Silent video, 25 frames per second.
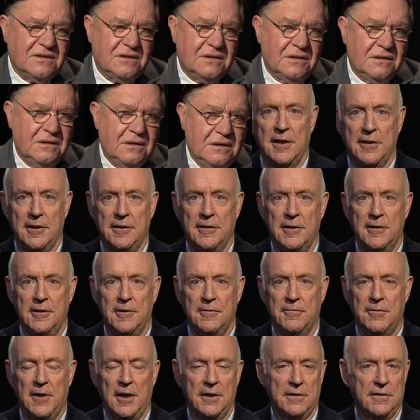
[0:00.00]
Facts other than the
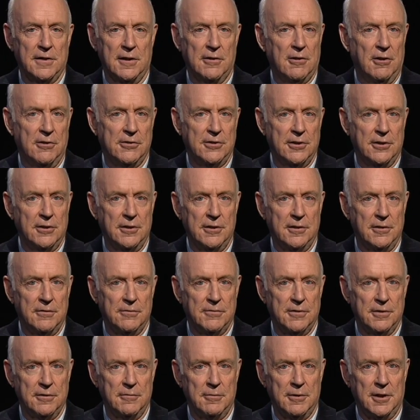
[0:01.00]
facts they're alternative
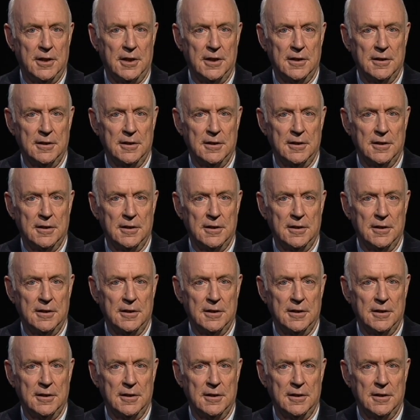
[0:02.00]
to, Brian.